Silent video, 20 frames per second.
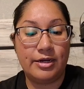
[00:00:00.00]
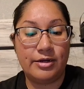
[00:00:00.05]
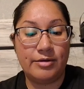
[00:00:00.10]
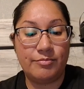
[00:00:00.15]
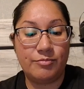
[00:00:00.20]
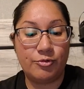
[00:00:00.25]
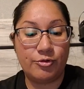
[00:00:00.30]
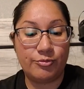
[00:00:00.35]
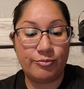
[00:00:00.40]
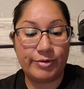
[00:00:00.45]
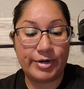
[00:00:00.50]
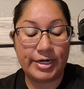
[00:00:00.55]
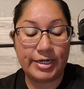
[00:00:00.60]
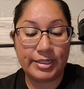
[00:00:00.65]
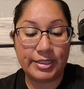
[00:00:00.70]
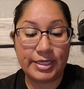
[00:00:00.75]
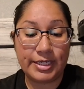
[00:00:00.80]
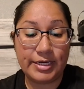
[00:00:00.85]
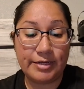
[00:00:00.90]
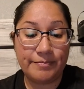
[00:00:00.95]
more
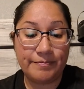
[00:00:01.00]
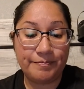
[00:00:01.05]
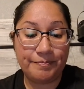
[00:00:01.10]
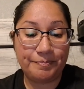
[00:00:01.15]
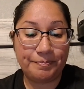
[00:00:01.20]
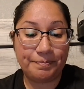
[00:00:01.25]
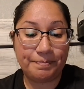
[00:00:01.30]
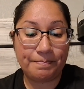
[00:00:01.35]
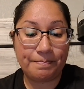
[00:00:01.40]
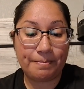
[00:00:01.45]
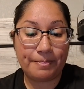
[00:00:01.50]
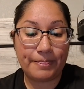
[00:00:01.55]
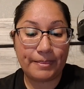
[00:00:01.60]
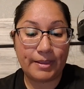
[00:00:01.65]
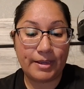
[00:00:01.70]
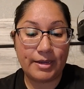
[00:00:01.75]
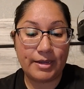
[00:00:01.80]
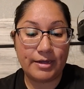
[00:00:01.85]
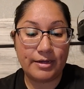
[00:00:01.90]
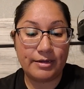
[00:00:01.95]
readily,
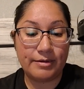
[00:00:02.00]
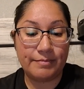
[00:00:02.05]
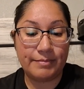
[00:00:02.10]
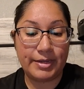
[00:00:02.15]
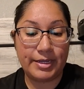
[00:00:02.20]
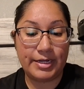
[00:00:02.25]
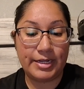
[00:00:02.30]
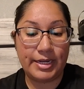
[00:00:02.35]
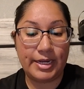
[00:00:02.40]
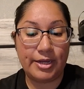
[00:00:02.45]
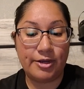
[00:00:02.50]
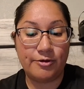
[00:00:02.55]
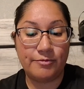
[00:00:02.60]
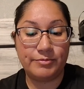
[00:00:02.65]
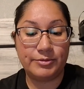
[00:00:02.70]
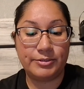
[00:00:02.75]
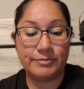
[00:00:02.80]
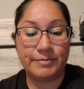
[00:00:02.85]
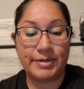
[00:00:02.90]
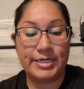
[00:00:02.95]
and it
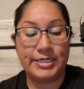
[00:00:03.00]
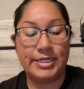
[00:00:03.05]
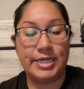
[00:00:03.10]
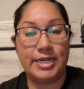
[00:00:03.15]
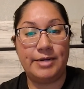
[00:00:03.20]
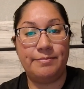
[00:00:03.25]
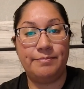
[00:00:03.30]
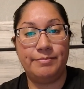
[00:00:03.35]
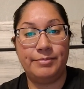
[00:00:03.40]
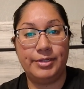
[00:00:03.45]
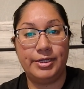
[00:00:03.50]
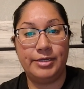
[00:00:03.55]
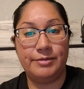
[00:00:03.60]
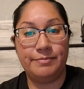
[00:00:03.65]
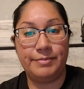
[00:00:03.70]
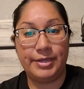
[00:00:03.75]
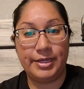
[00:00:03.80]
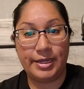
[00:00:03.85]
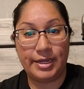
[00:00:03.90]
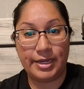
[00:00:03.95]
helps maintain blood
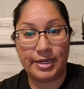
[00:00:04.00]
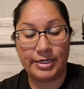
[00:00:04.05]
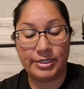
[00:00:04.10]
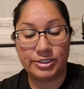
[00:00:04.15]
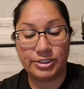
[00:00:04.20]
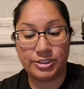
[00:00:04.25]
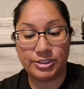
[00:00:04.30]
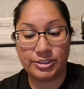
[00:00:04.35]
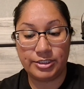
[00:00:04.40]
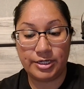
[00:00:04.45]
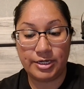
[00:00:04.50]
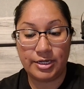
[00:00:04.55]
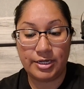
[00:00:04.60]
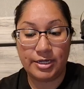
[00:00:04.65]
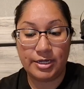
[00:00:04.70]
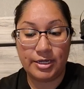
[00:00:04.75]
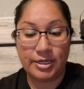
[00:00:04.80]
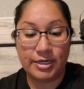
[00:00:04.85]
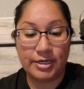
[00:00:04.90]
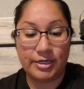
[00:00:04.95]
pH
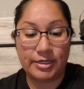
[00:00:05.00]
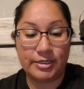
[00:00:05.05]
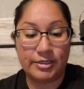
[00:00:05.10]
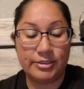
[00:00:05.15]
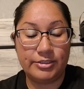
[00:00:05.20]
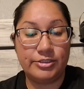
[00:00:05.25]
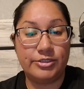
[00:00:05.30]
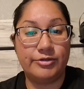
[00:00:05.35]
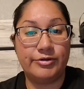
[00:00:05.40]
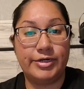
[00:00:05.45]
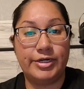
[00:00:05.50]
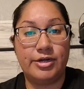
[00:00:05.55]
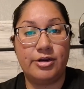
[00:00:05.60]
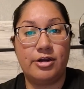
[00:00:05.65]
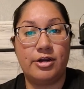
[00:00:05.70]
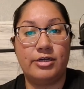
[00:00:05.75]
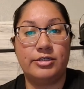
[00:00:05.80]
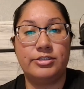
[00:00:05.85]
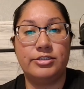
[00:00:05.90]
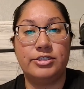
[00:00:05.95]
during
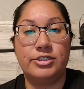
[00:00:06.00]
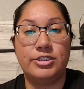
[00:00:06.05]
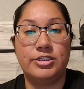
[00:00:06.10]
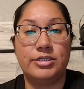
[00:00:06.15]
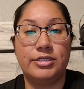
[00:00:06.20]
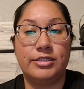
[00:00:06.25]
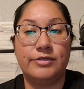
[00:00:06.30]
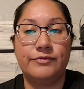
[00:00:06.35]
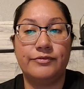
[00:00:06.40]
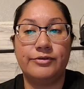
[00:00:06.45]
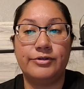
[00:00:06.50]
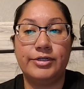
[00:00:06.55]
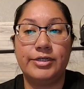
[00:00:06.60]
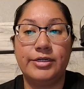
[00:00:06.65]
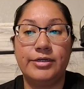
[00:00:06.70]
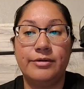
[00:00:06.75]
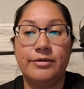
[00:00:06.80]
oxygen delivery.